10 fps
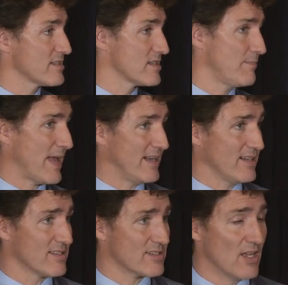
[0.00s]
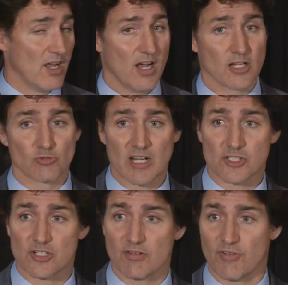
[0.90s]
its dependence on
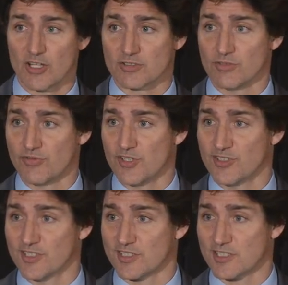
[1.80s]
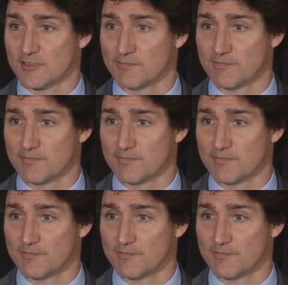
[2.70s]
Russian fossil fuels.